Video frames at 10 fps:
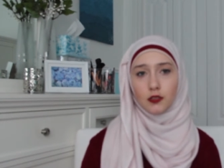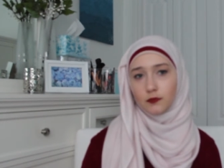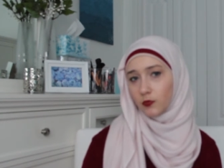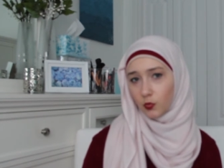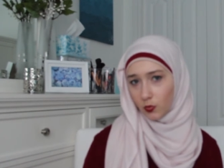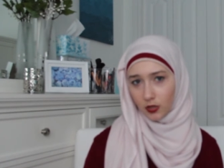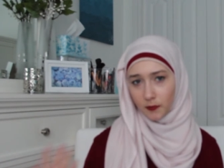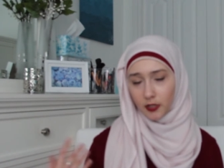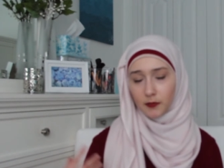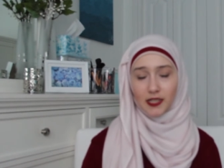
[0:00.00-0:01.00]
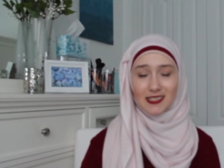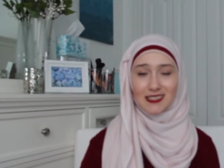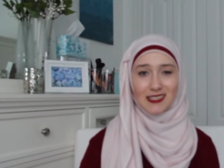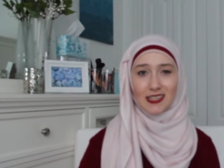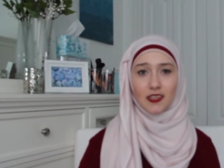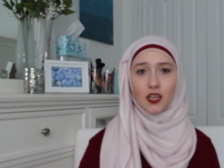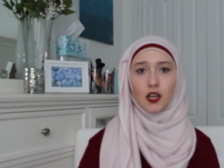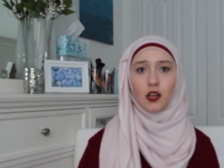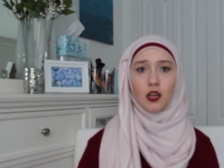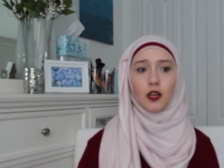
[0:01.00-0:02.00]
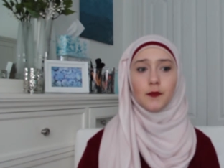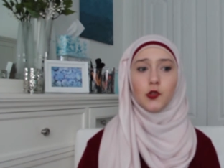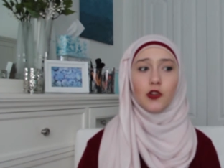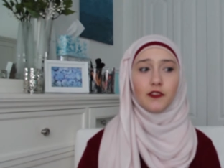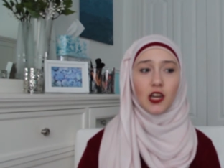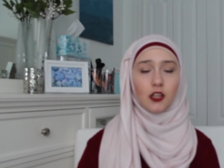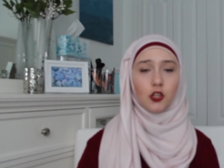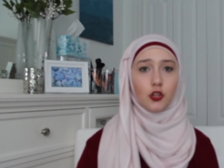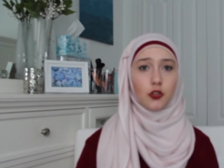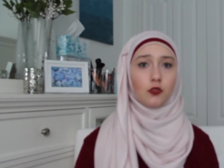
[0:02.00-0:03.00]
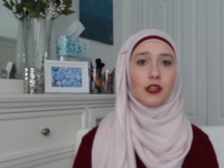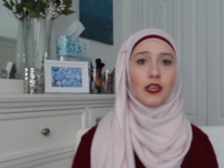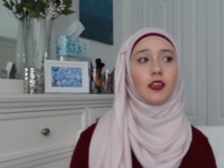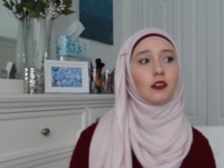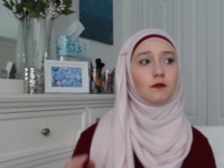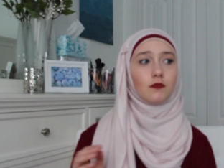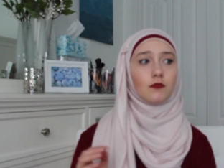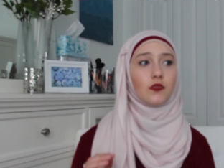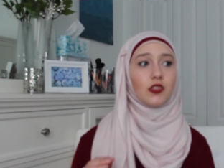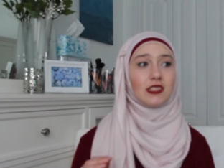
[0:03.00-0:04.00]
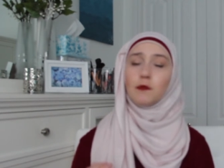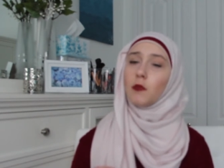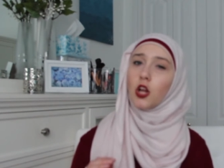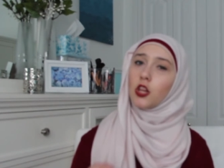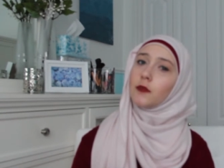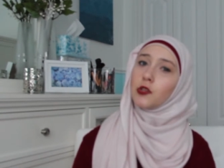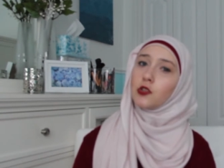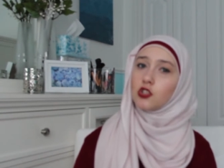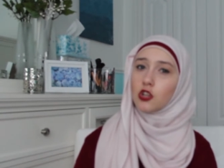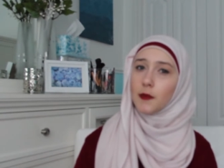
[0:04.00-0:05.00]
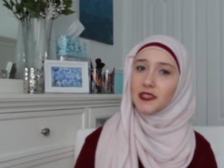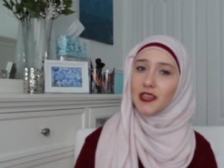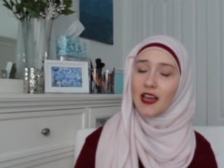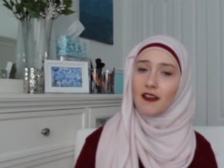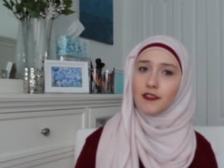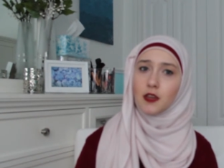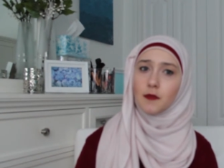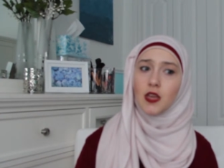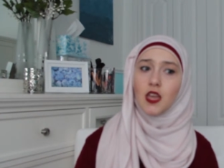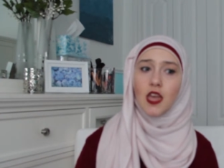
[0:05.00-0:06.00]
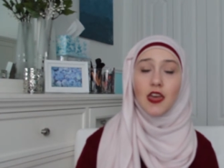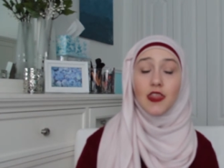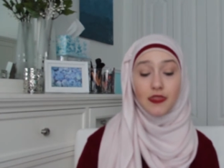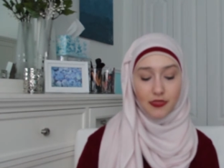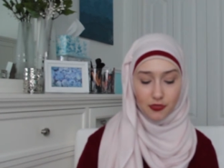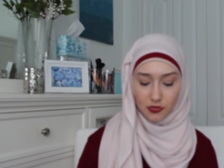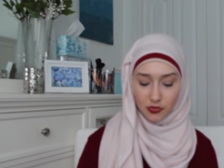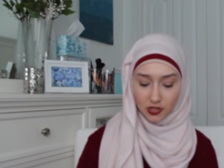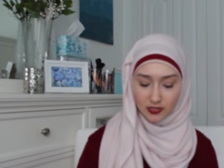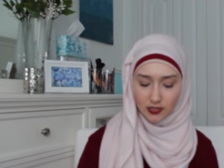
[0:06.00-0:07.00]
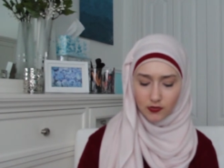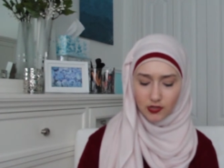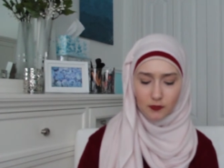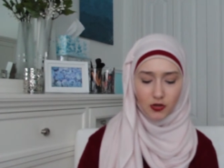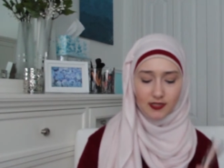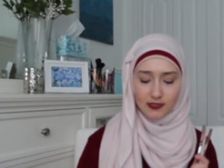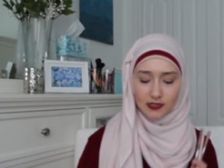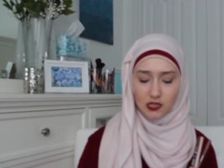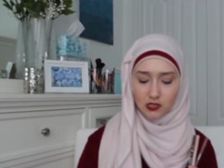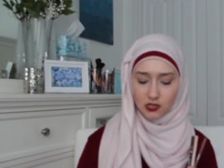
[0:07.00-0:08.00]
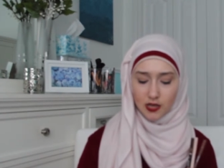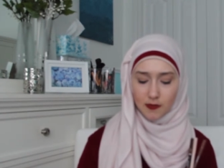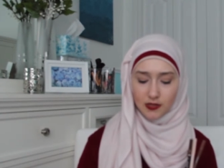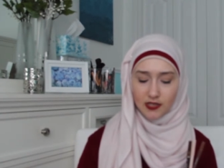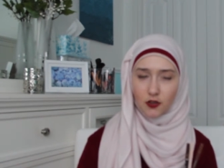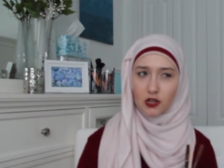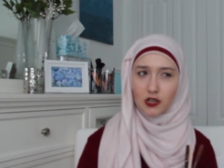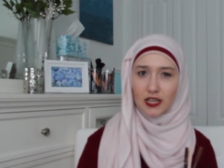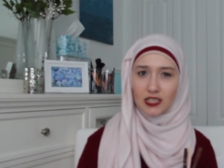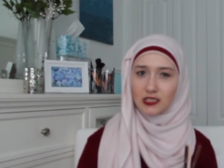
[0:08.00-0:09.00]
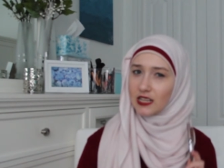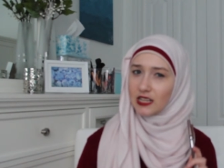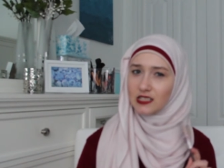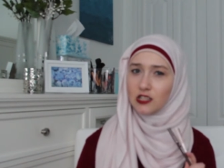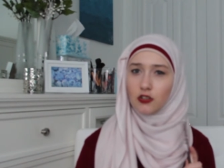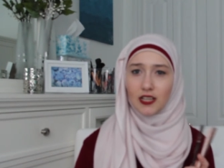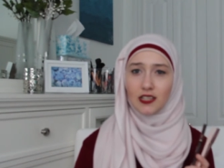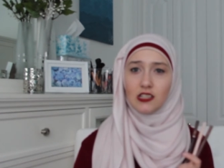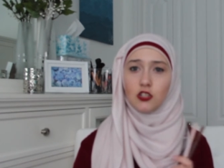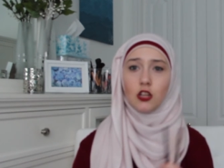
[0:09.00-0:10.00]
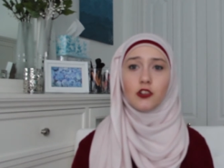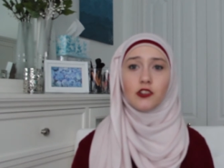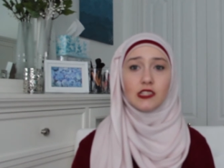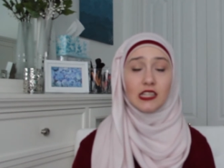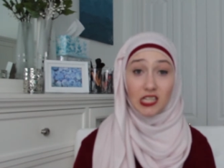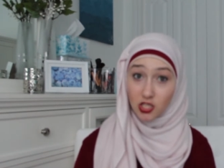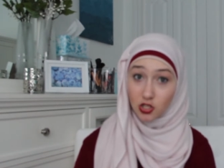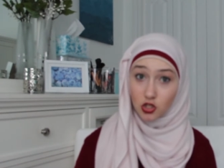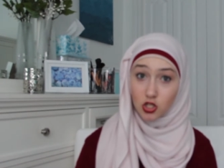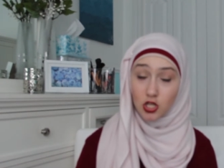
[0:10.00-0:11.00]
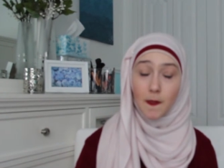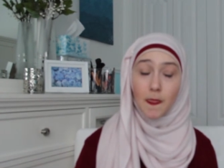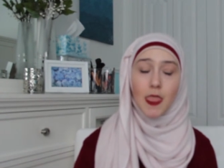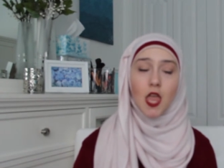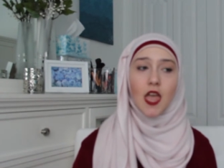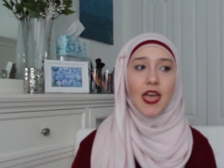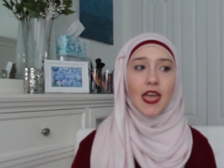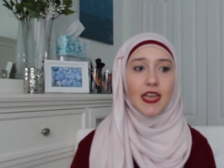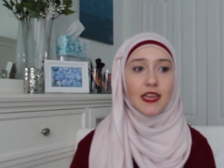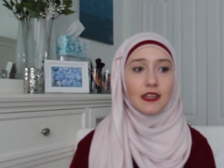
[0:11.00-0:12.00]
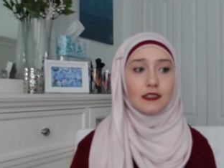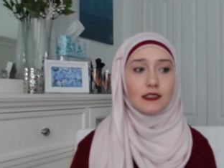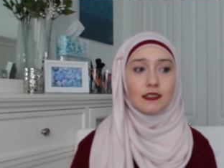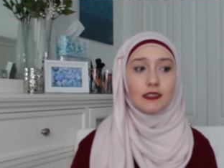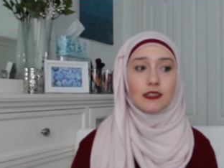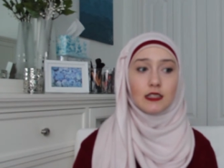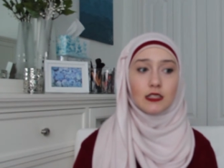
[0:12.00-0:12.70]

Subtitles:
Walmart, places like that. You have to kind of look through like the smaller beauty shops that have them, and considering the prices, these I believe are $18 or $19 each, and